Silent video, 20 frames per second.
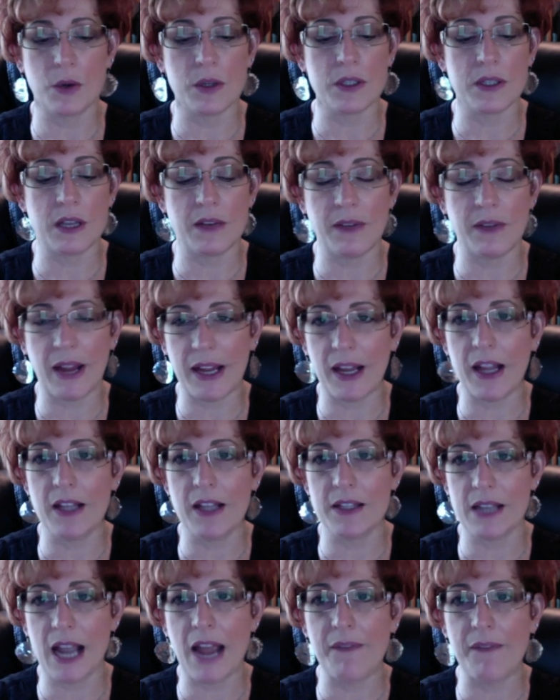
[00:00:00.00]
it's
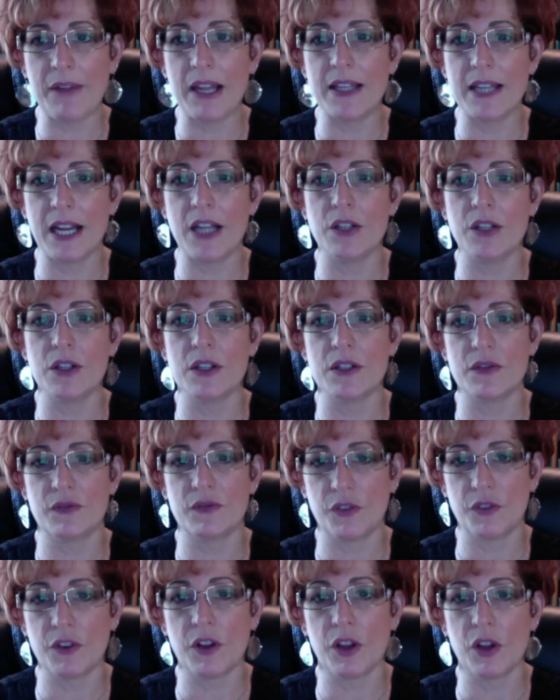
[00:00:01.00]
advantageous
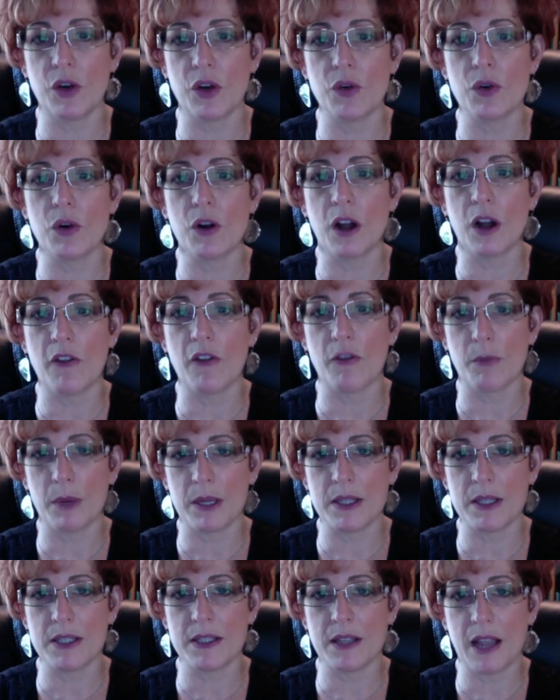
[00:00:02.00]
for the local
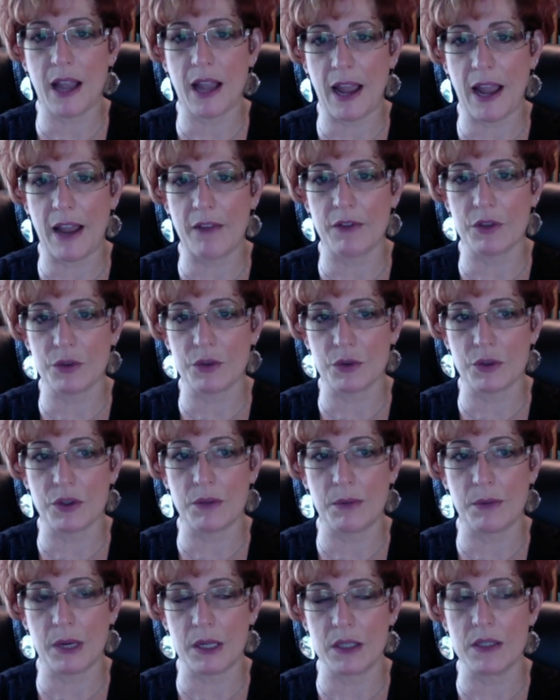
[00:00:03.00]
governments to have
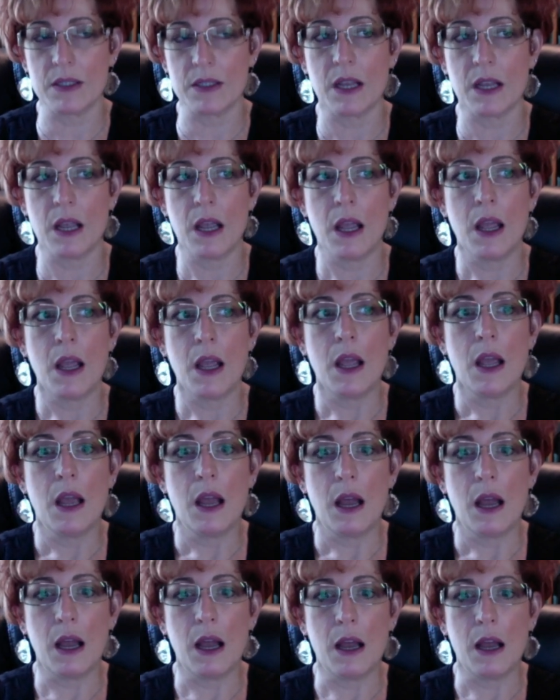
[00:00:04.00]
short-term rentals.
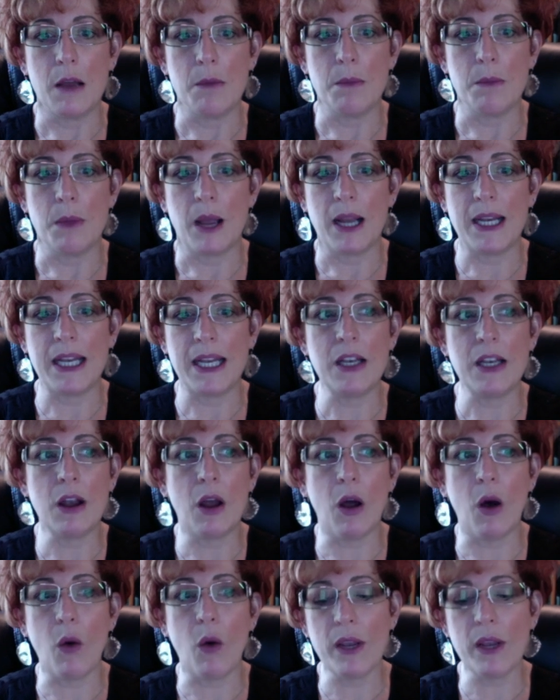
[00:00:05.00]
I didn't
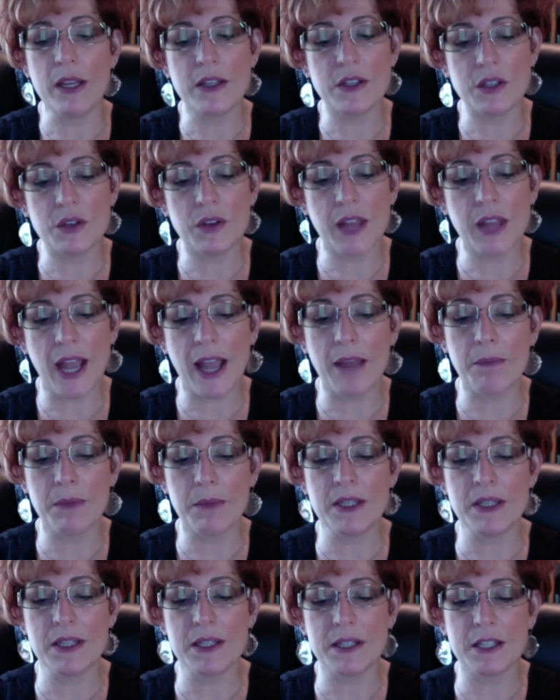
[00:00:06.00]
always do that.
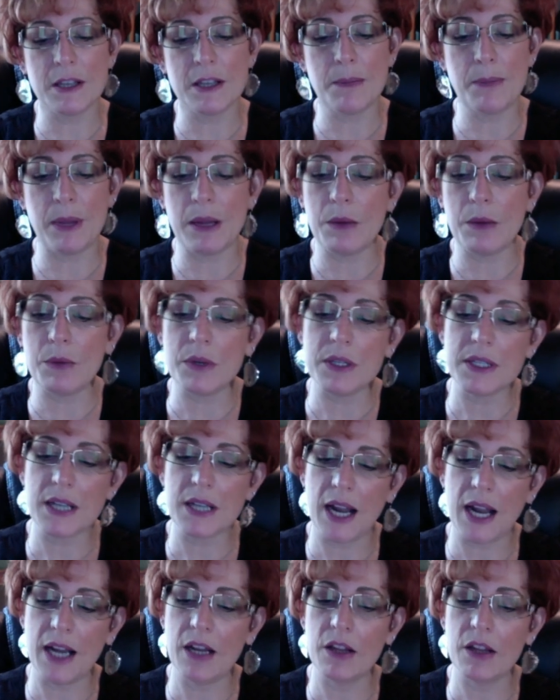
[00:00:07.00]
Mississippi was
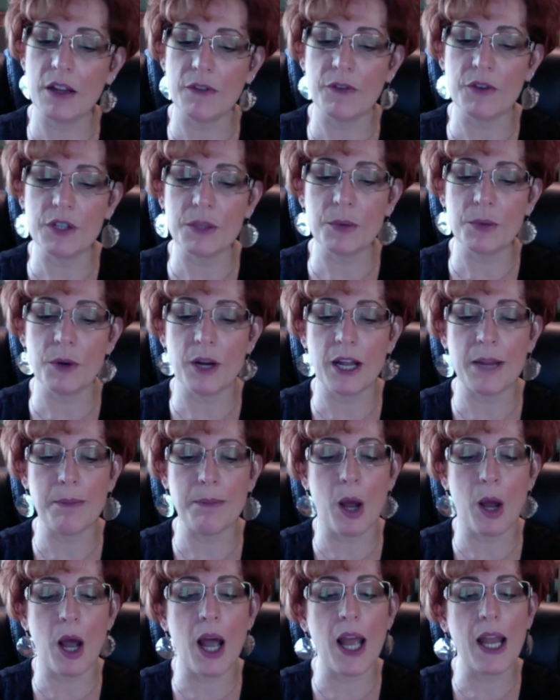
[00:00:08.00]
kind of the first one I
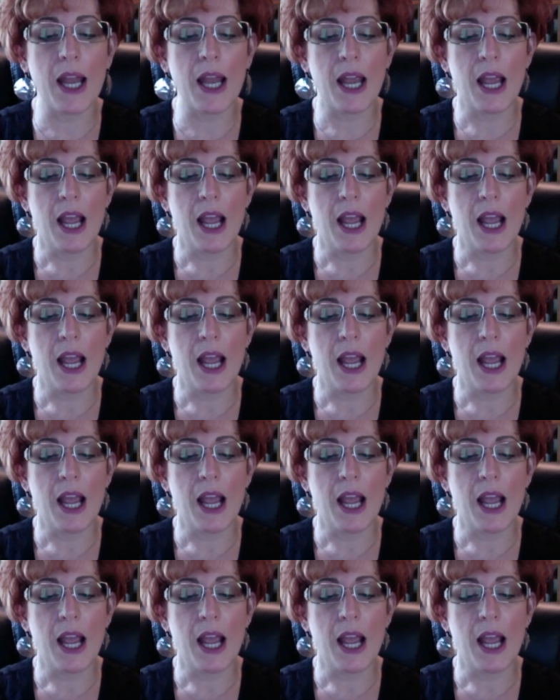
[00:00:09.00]
bought.